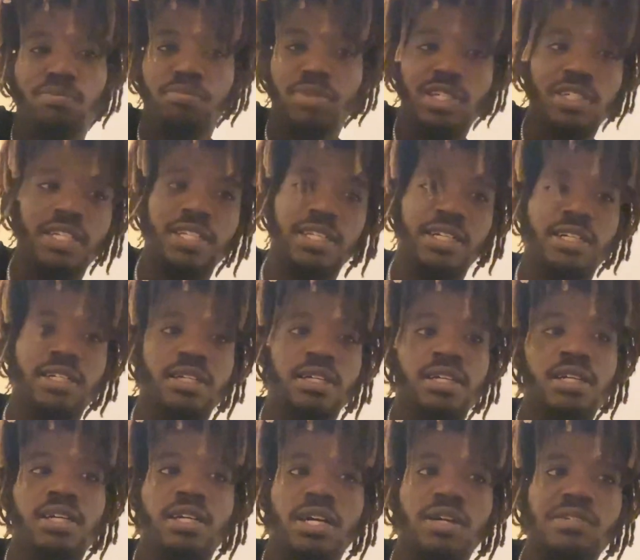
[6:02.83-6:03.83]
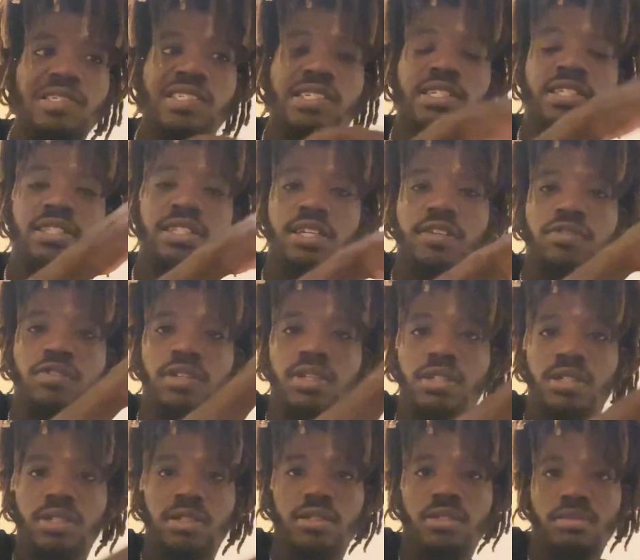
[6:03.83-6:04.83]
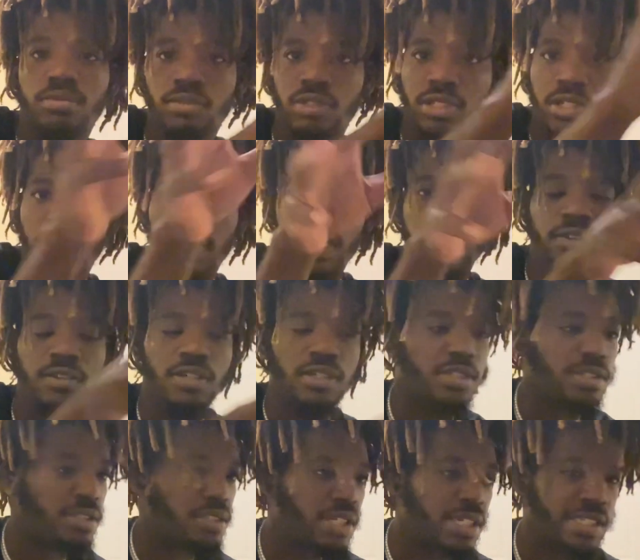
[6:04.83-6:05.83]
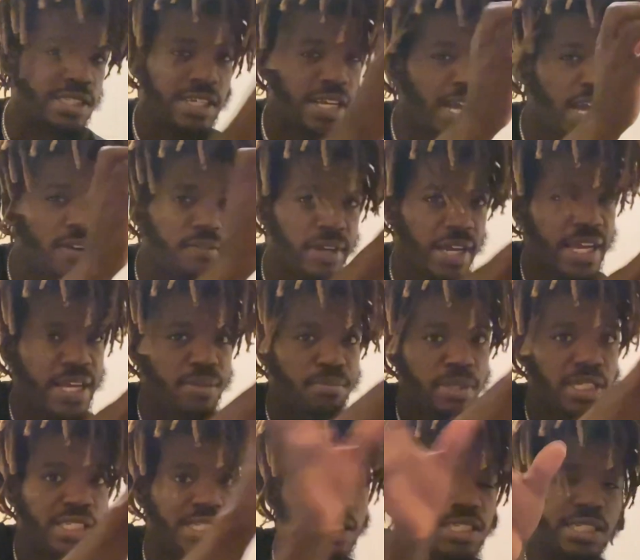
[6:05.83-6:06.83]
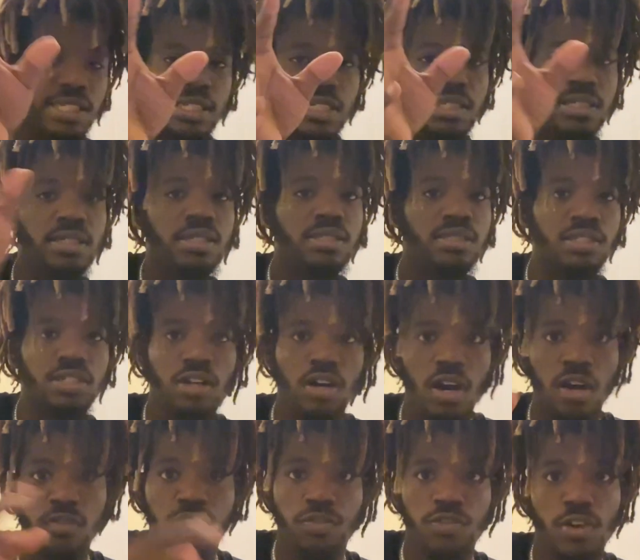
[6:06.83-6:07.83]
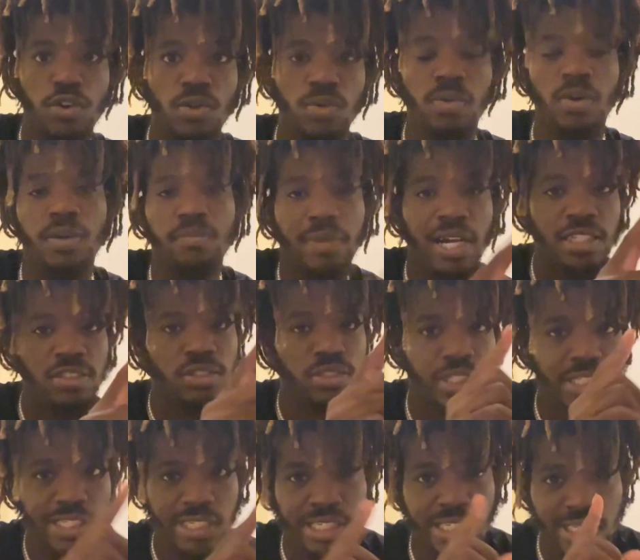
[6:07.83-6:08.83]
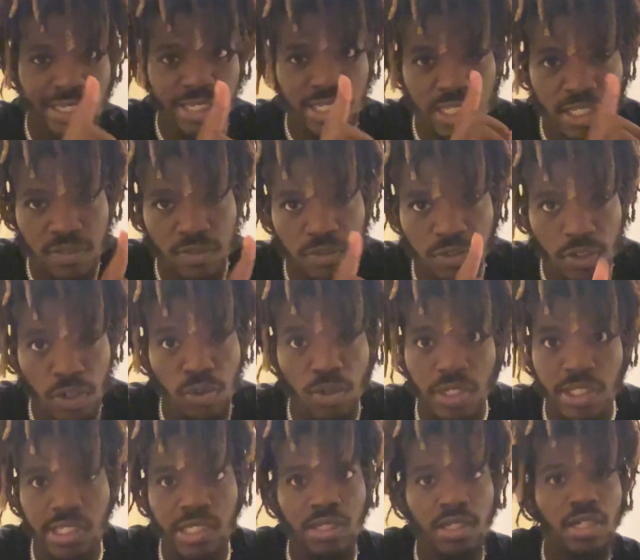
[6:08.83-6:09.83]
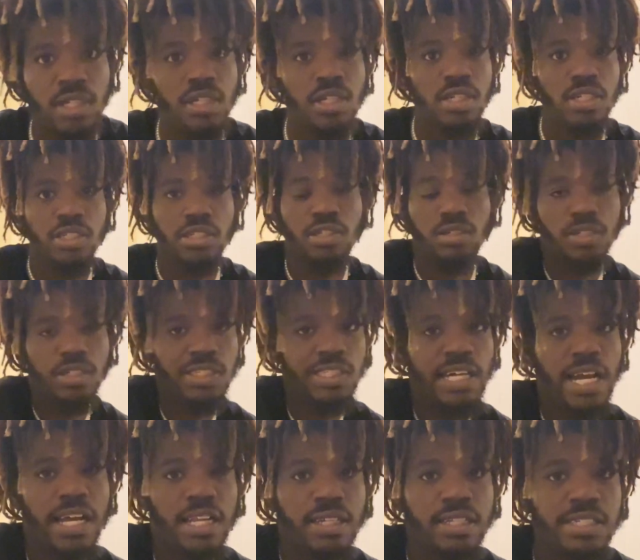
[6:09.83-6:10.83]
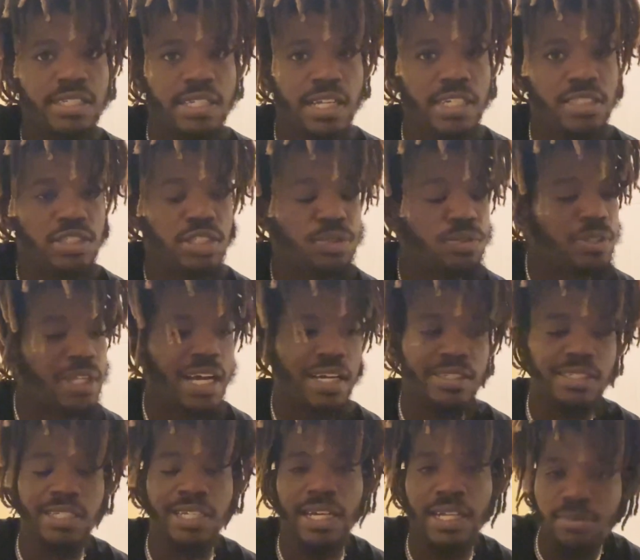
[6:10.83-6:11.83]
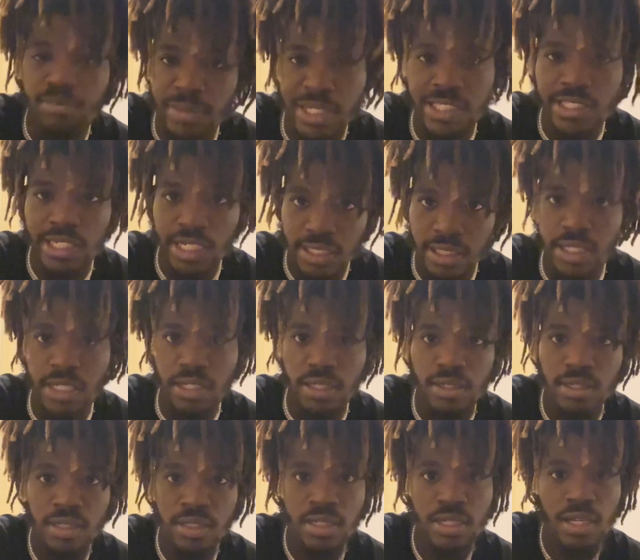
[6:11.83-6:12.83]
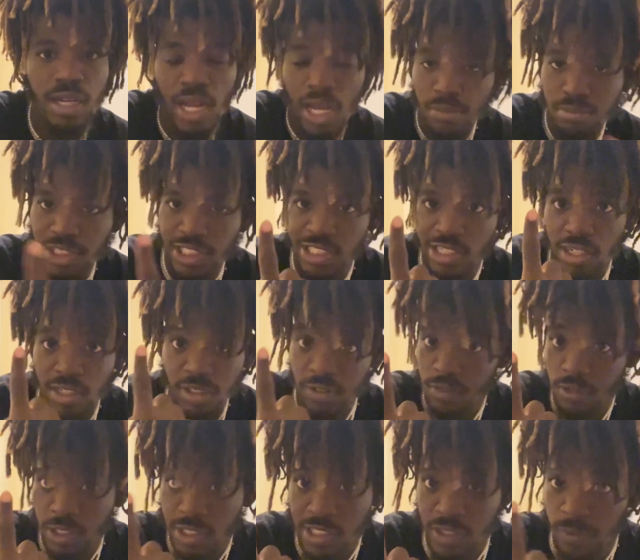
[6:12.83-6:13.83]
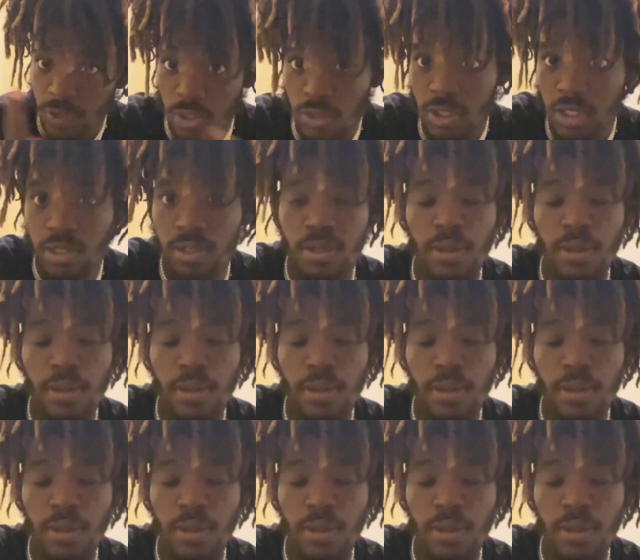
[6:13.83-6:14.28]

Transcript: booking it. It was in a different, you know, area because they have A, B, C, you know, on floor one. Mind you, there's 16 floors. So there's at least like 2,000 inmates in there. I'm just on the first floor.